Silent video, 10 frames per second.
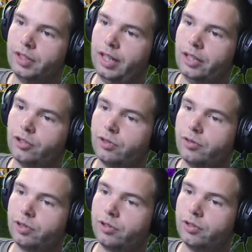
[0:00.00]
Actually
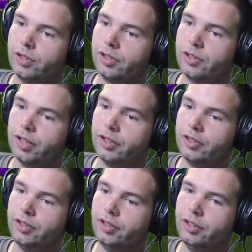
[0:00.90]
reducing this
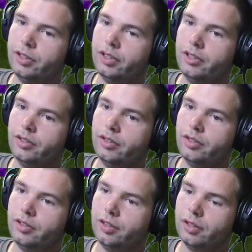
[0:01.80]
guy's
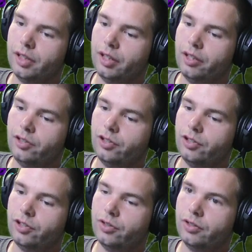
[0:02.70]
healings.
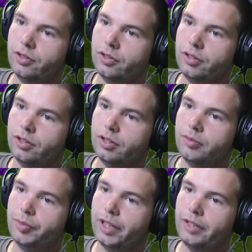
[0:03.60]
Nice.
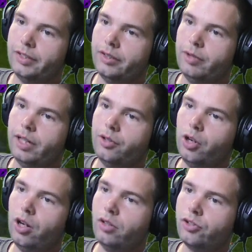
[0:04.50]
Pretty well
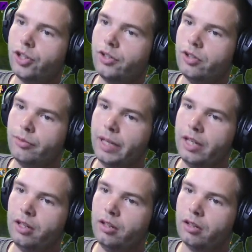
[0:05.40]
done,
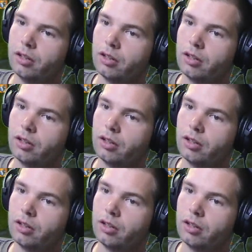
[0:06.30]
gentlemen.